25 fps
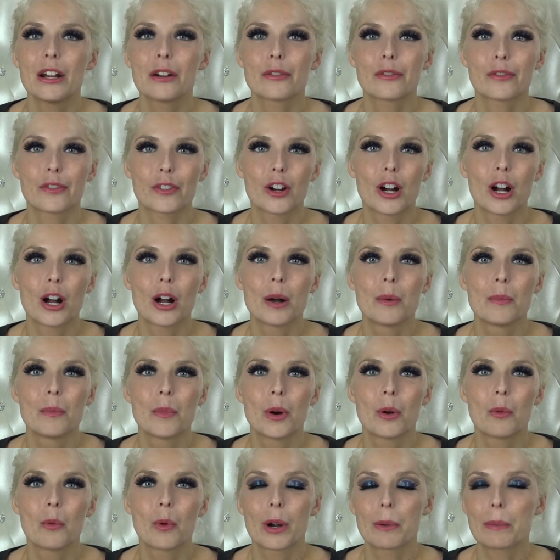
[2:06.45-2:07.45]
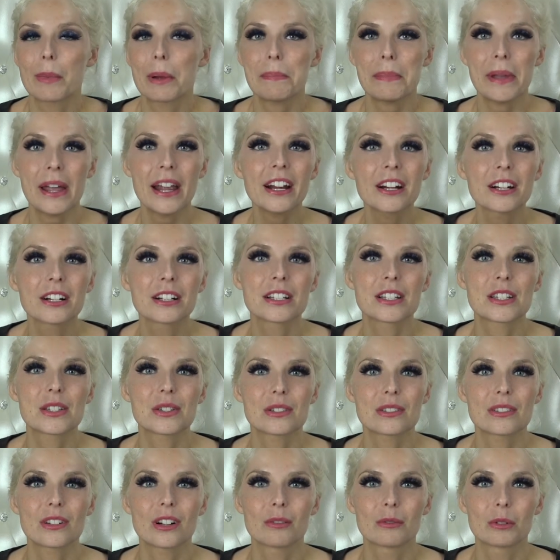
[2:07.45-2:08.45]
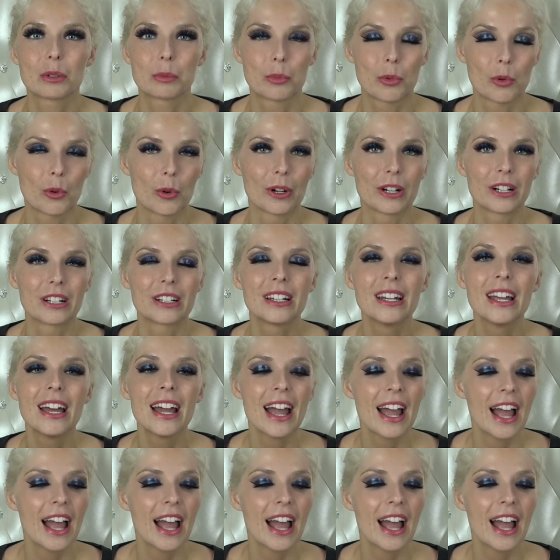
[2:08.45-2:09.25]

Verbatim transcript: from where my parents were born.